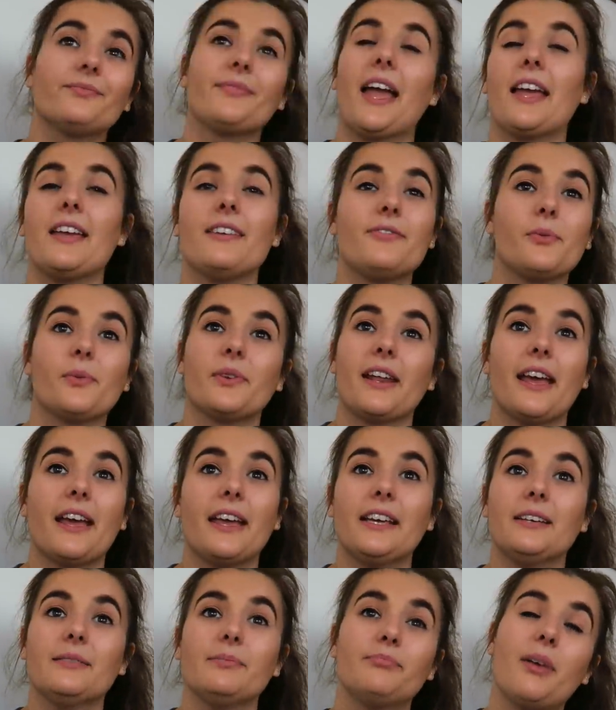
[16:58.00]
hate if you want to
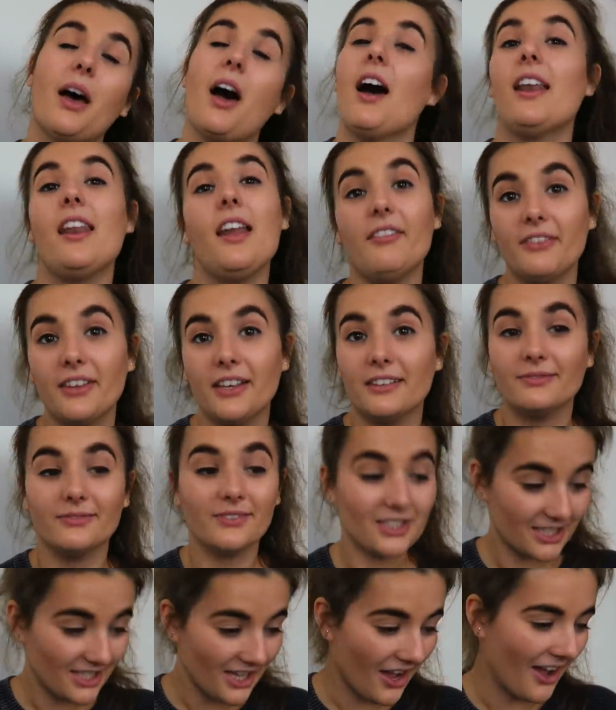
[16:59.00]
hate, but I love it.
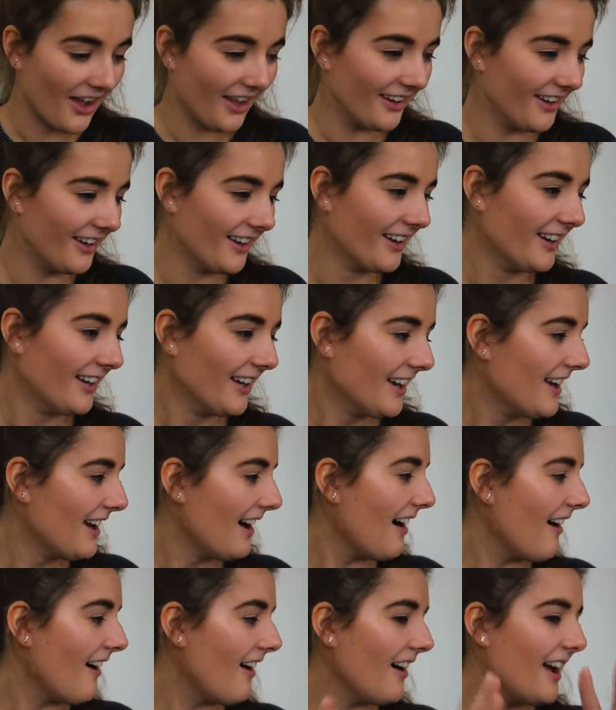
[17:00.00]
So
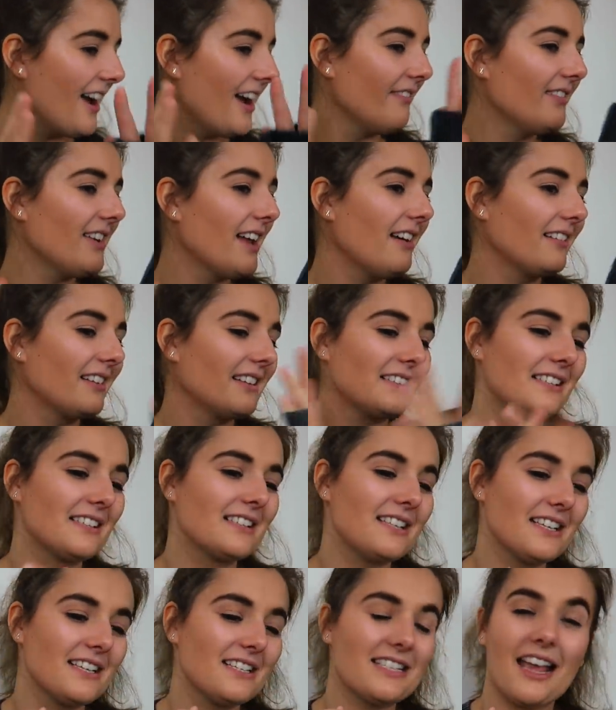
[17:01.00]
I am now going to
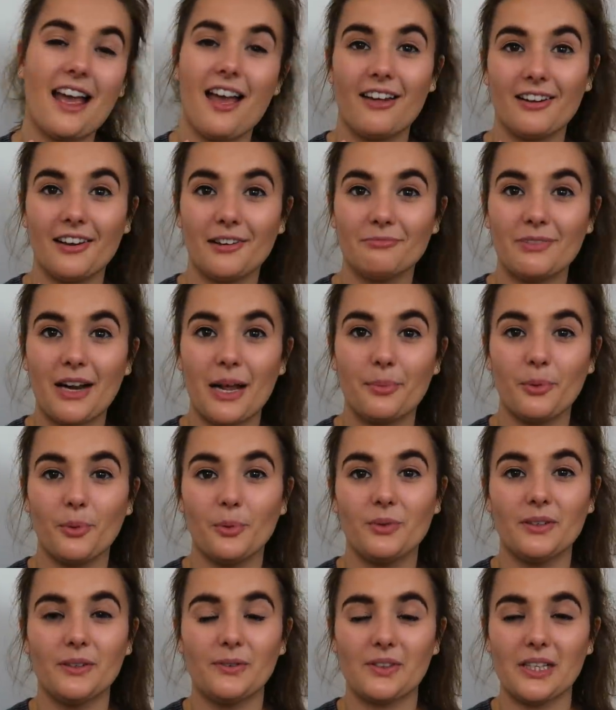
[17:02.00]
sit down and wrap all